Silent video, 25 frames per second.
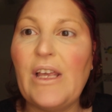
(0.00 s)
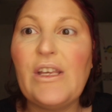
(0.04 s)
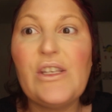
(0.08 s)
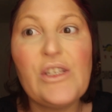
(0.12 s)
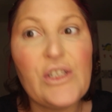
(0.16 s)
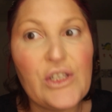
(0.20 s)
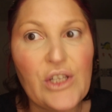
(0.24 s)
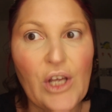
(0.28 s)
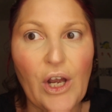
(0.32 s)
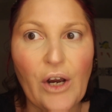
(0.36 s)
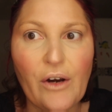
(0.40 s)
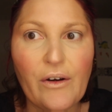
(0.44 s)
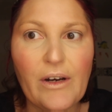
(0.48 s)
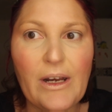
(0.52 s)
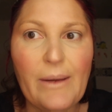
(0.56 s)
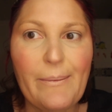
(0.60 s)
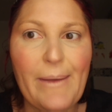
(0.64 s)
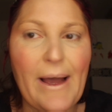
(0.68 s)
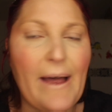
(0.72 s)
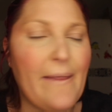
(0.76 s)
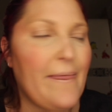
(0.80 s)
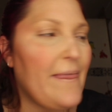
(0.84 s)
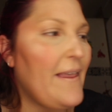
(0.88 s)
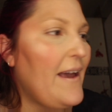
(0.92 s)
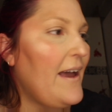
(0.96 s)
Sorry
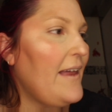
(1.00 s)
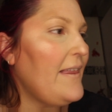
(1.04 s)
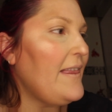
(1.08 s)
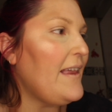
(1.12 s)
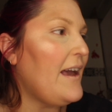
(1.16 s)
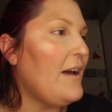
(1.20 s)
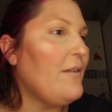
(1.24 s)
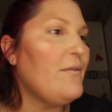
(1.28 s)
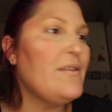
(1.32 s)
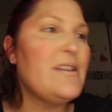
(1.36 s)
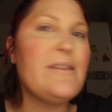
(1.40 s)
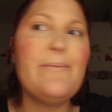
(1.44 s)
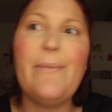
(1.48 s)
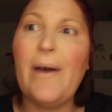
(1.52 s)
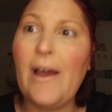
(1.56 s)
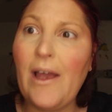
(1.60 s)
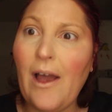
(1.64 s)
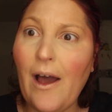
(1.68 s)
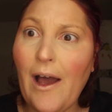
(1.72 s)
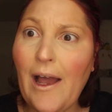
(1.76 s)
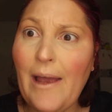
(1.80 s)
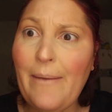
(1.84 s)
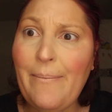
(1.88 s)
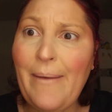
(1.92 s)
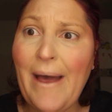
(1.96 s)
about that. That was
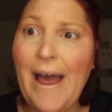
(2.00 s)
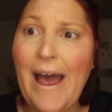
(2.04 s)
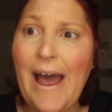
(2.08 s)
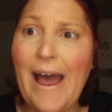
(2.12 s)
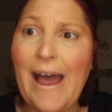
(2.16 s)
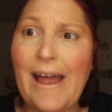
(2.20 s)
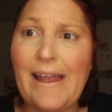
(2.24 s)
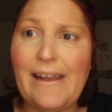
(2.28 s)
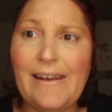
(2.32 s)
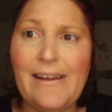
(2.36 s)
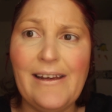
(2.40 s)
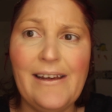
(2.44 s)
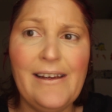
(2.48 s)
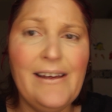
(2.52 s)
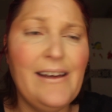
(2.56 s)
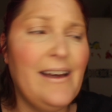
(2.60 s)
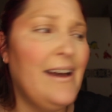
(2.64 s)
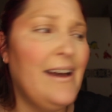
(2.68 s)
my iPad.